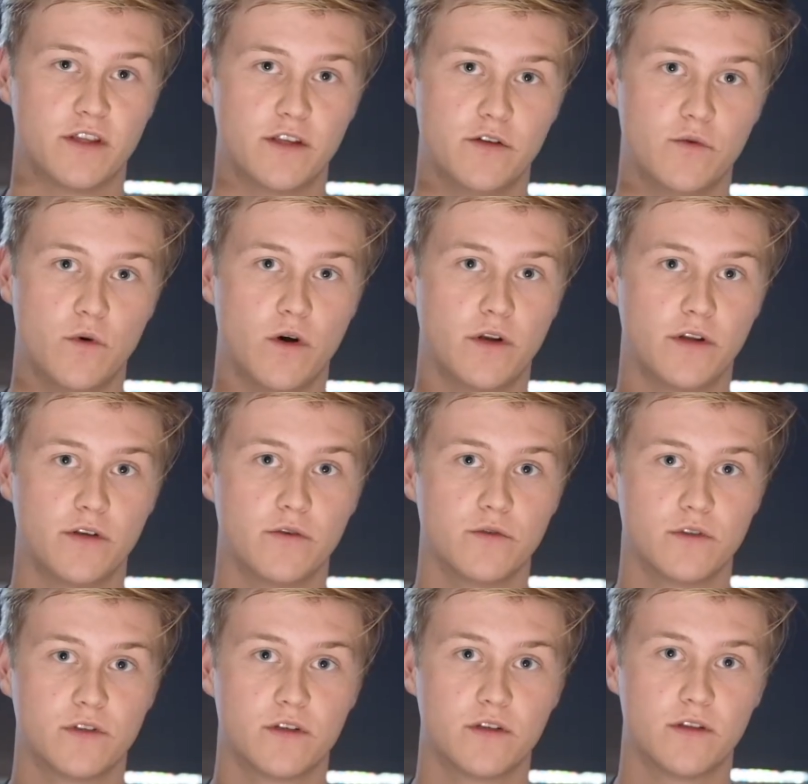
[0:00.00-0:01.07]
that you want to
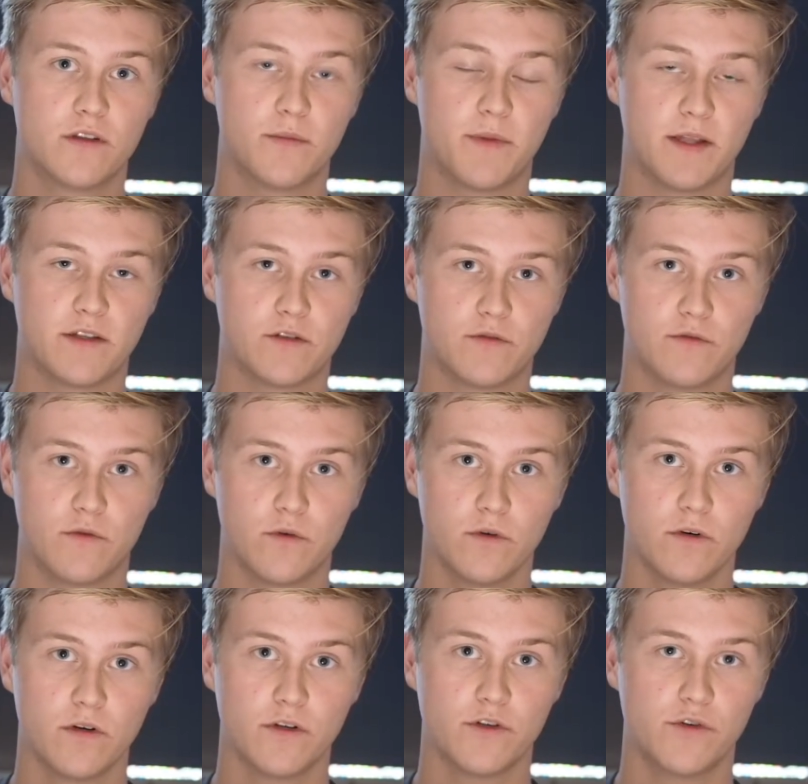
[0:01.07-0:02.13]
use a pencil for,
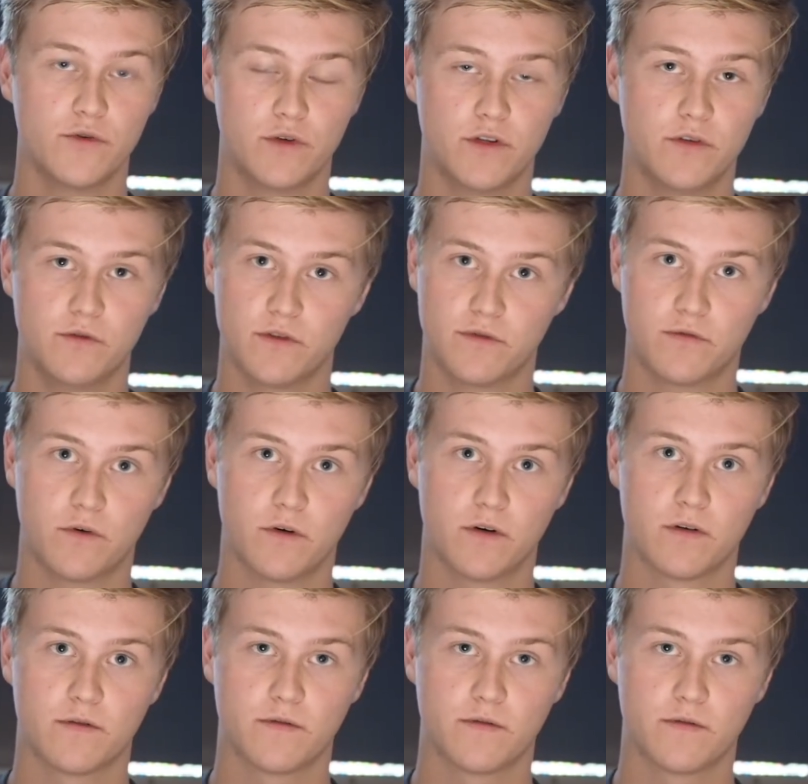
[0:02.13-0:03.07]
you can use it for.